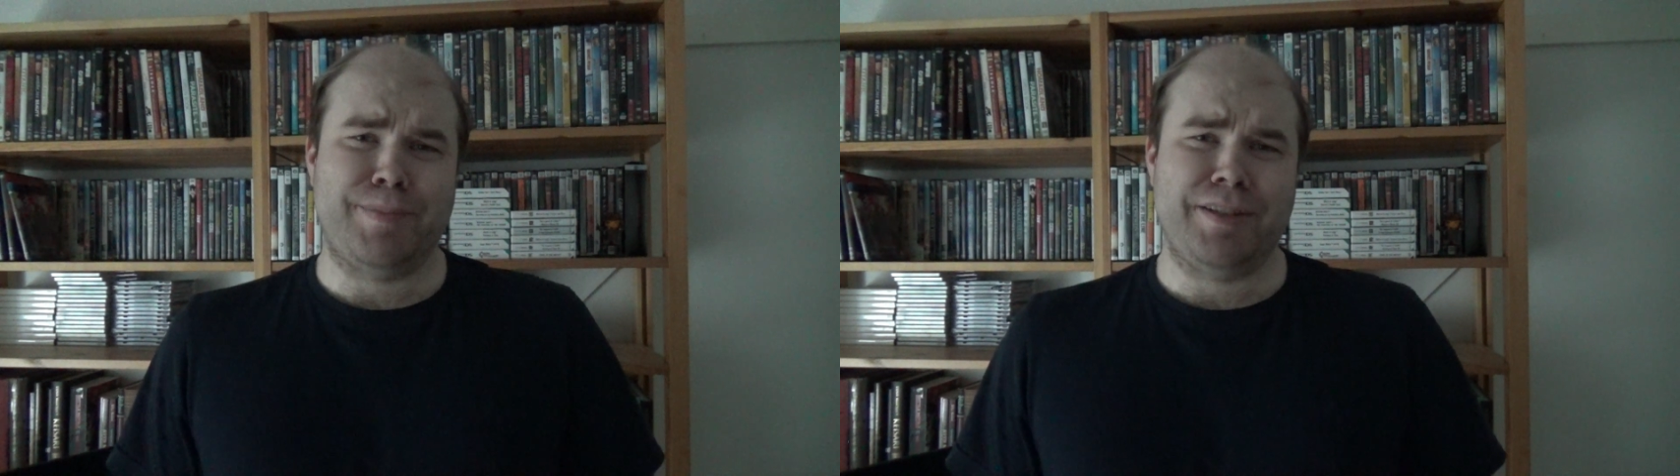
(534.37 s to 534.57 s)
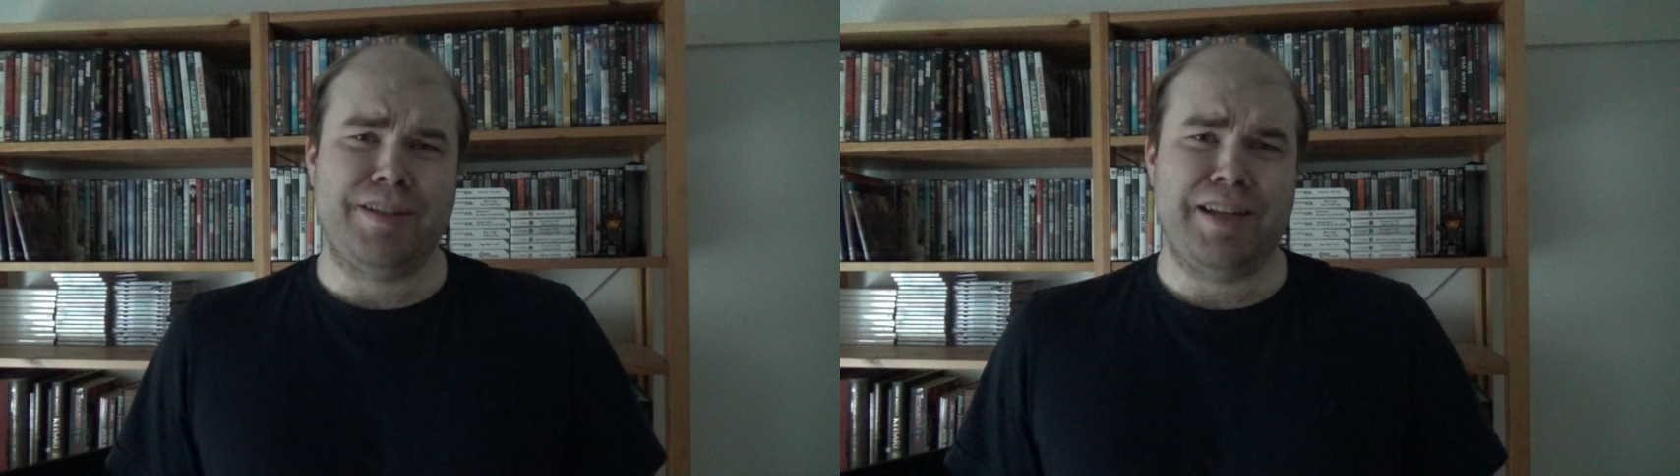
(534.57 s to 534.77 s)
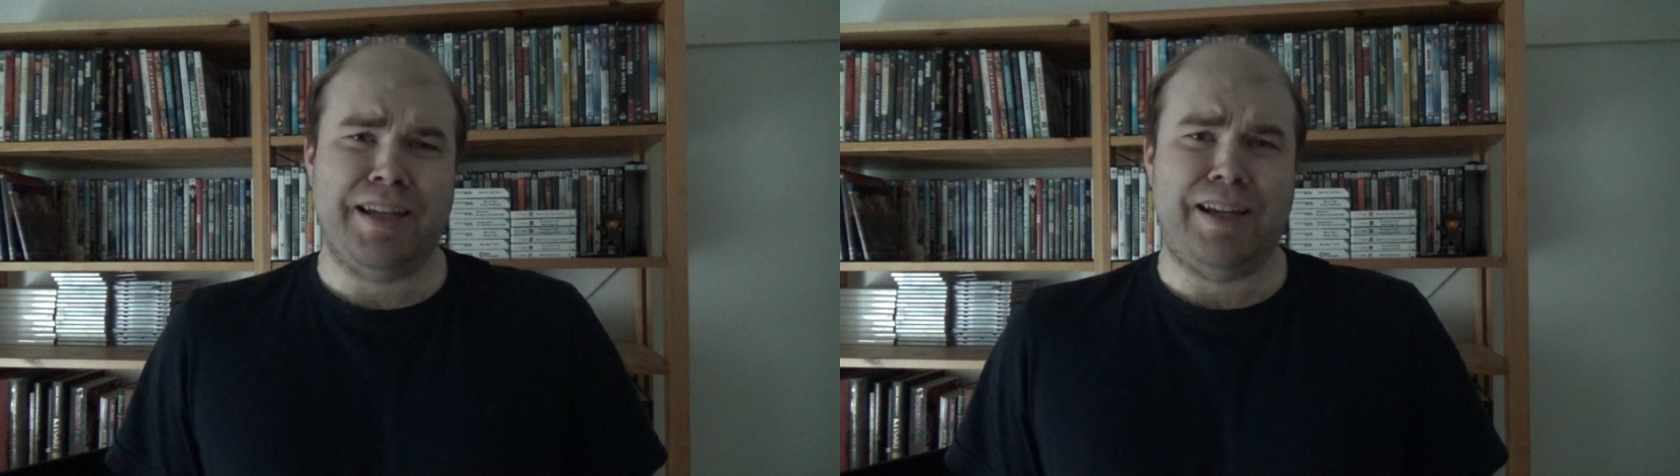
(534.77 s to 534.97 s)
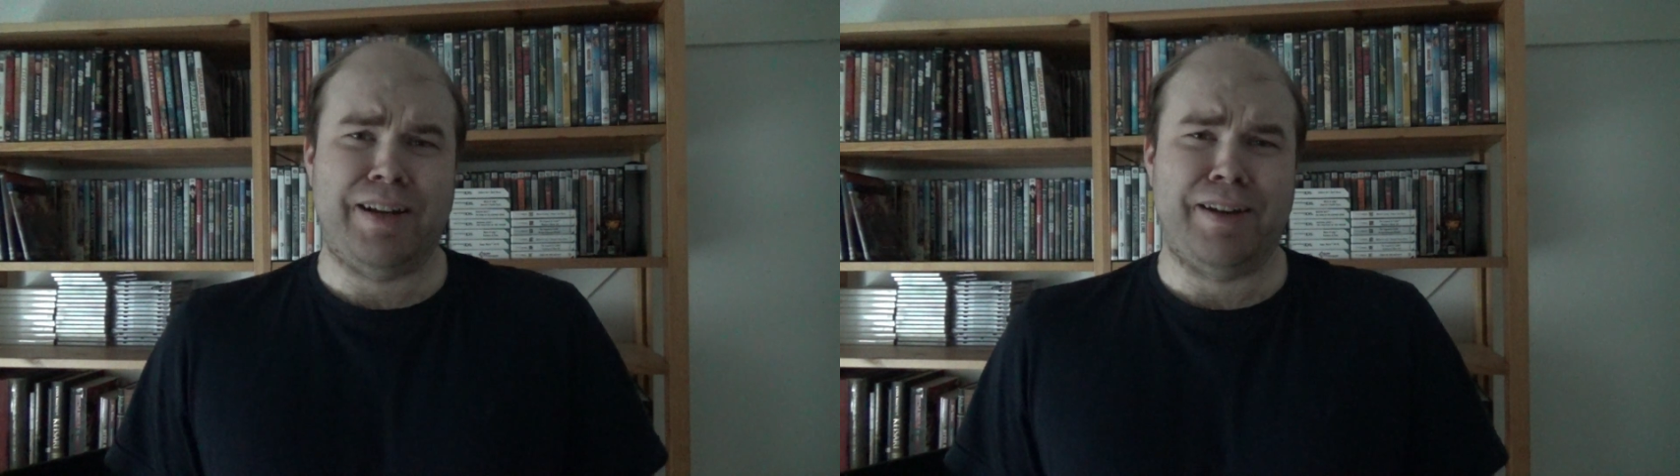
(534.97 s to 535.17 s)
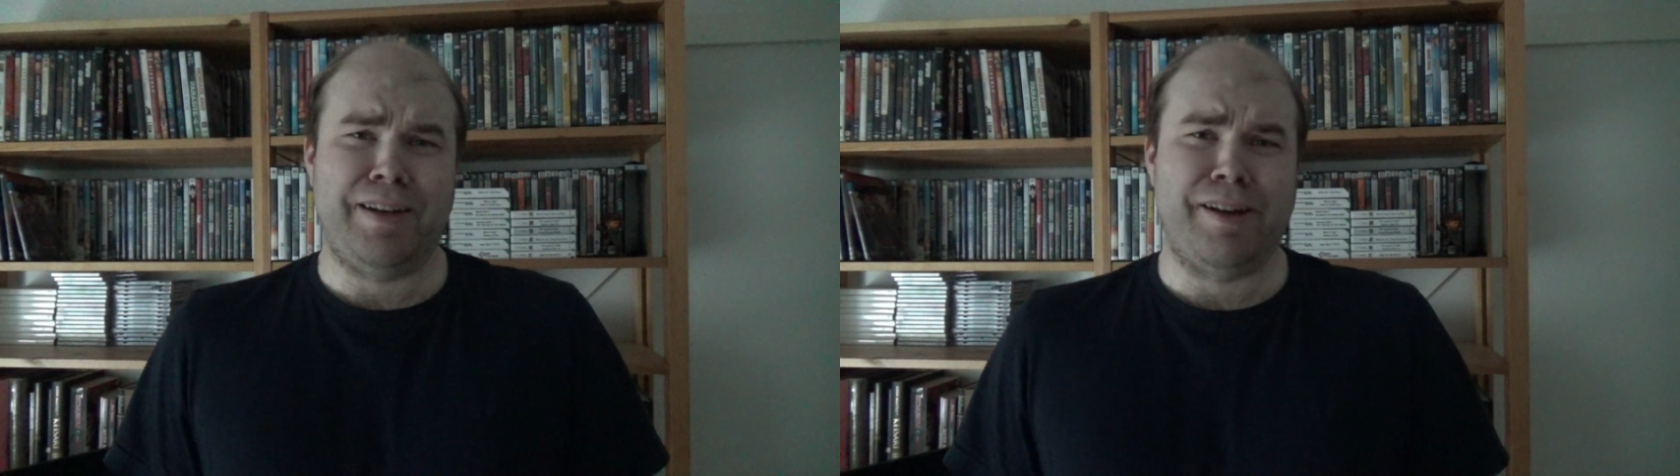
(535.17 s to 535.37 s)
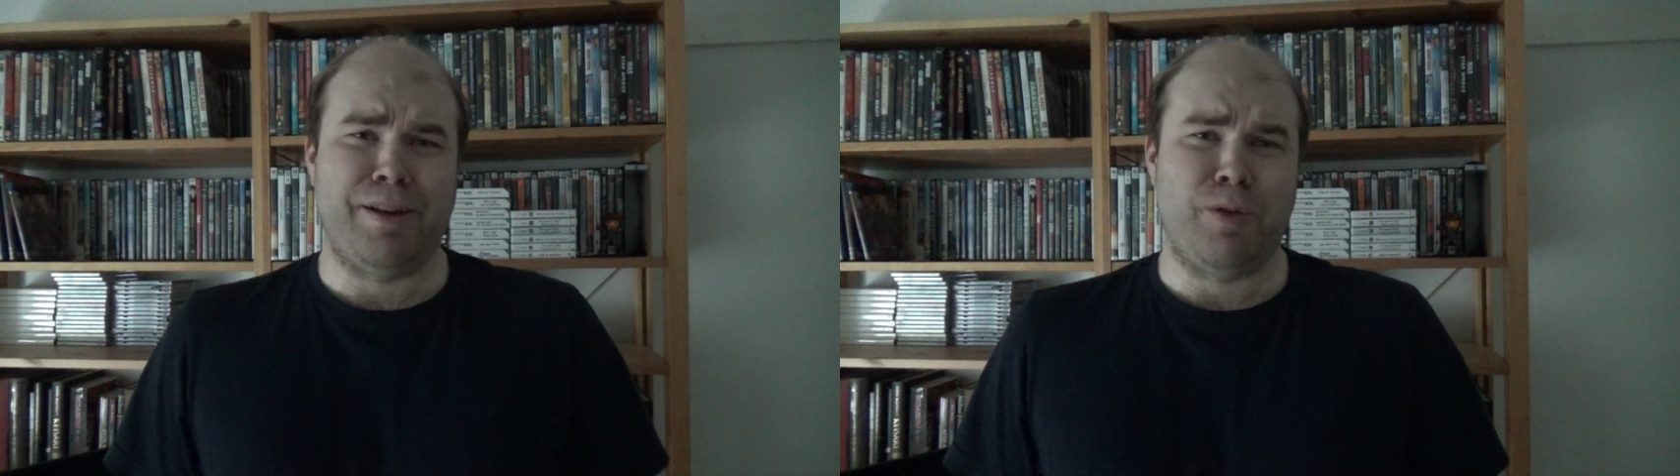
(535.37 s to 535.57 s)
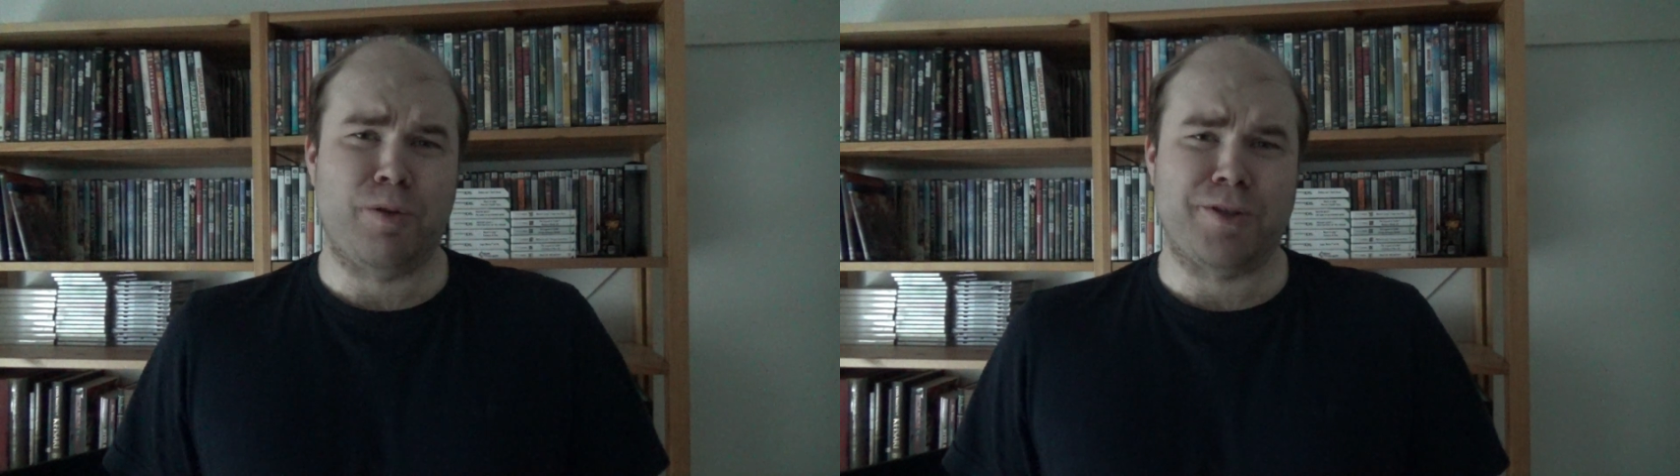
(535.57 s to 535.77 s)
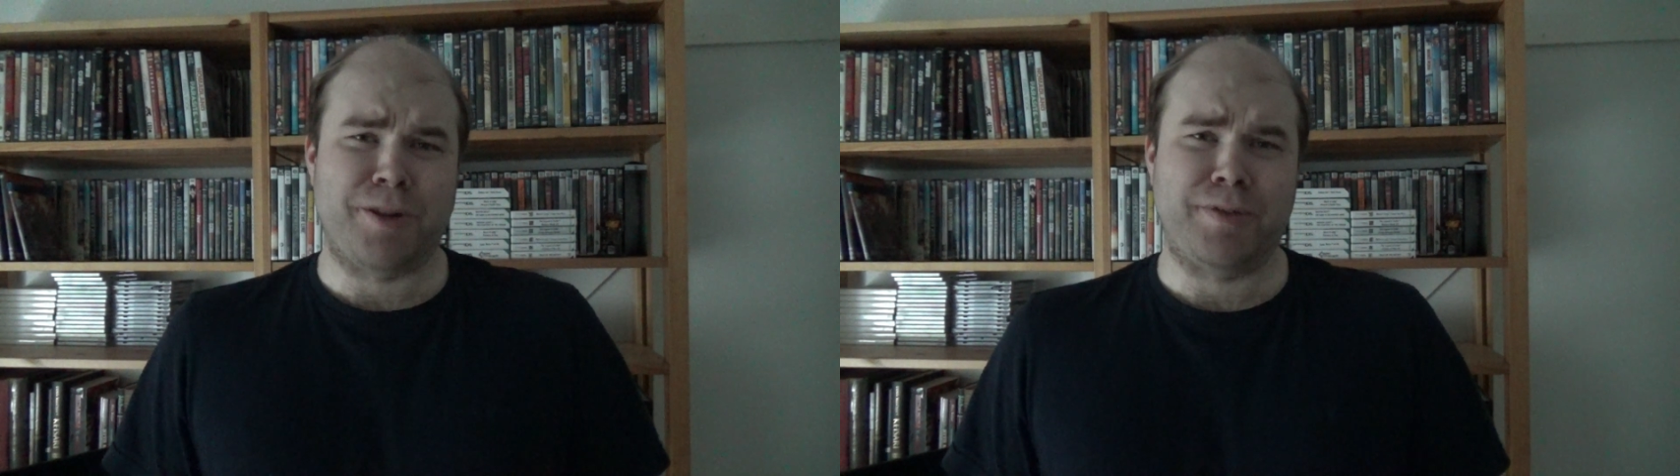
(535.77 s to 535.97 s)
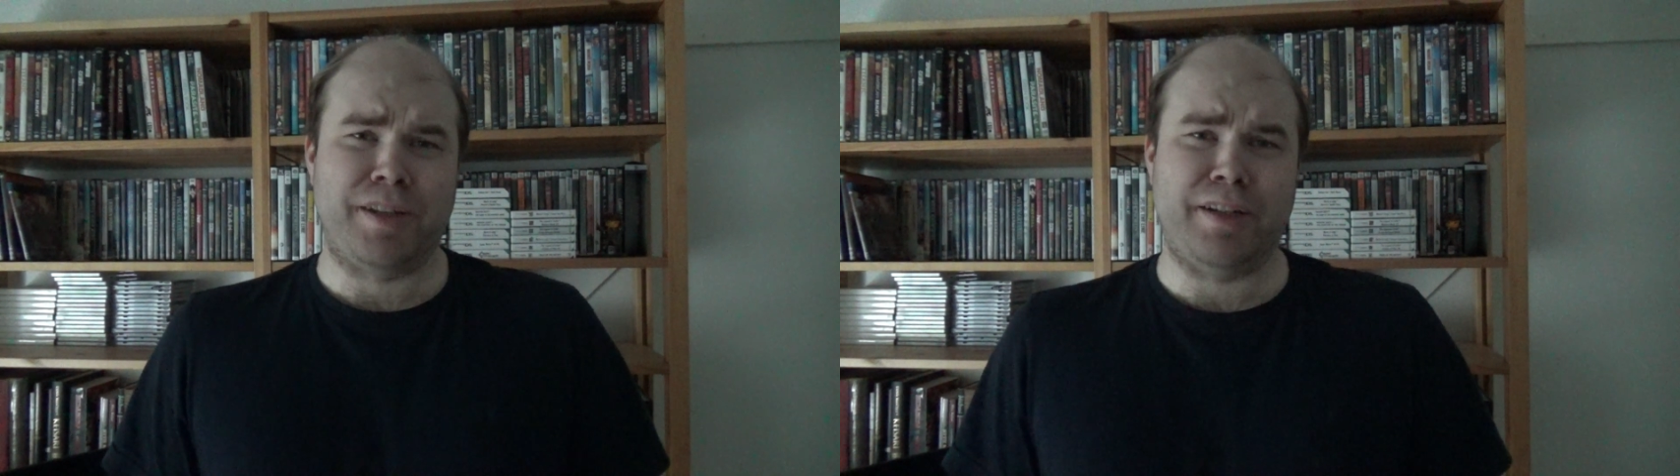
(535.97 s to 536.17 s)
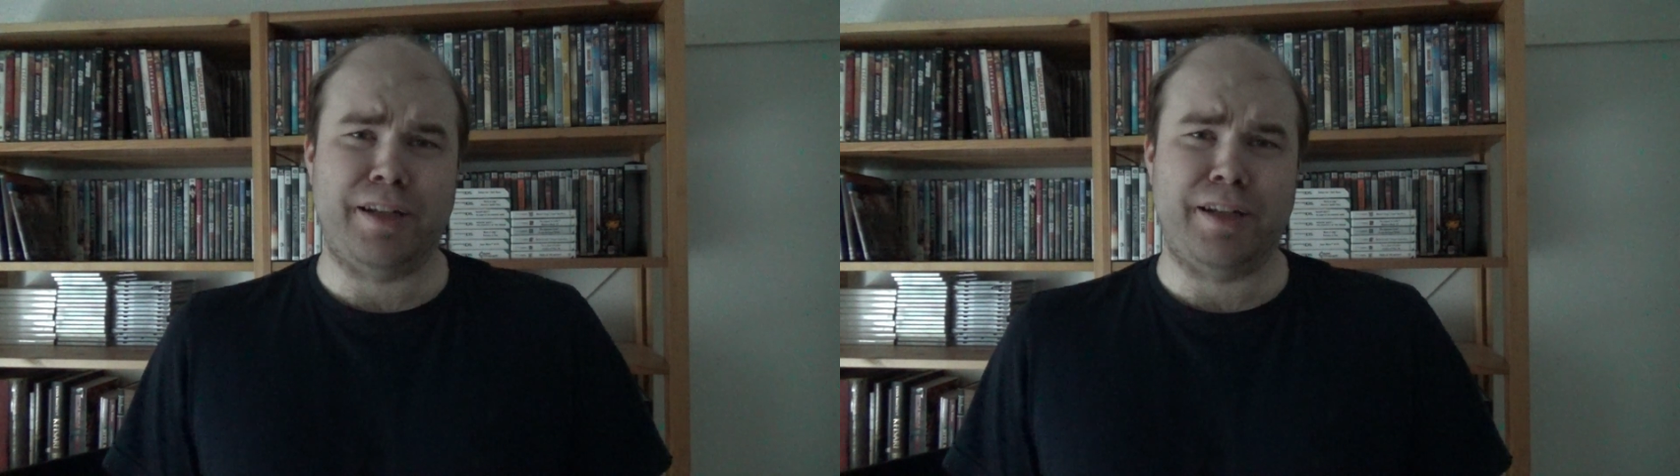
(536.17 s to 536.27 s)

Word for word: but I clearly look something